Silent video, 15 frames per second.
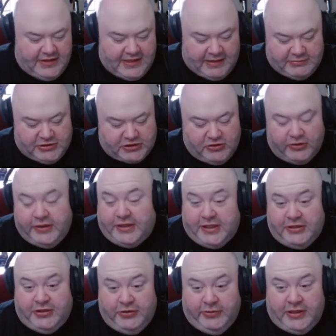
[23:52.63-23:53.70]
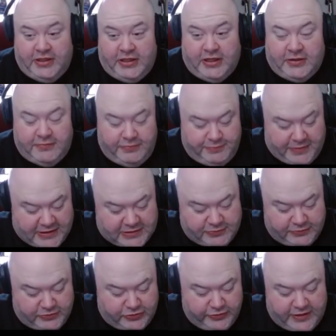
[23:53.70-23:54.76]
I'm just going to do it, you know, because
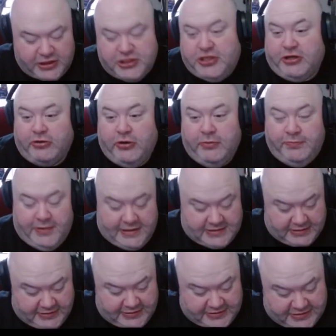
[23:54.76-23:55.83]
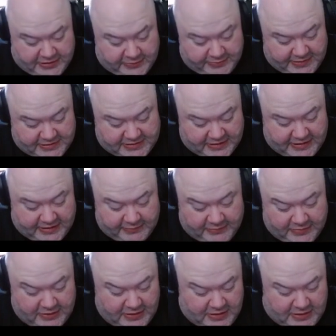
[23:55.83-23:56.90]
to each their own, basically. So basically, I'm,
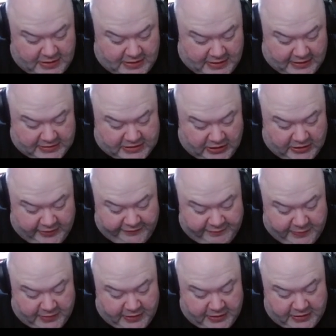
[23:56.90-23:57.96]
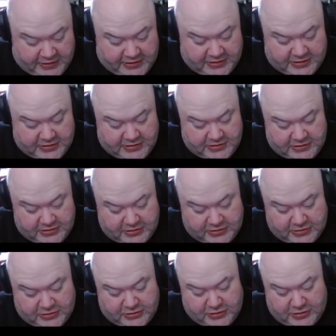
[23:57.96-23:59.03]
I start off by
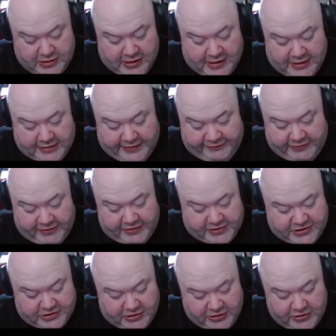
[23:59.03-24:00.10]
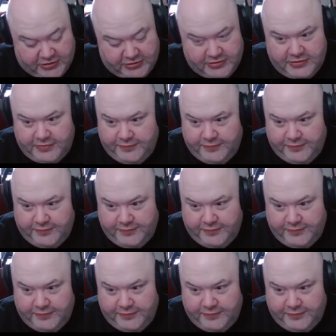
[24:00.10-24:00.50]
uh, lifting the skirt,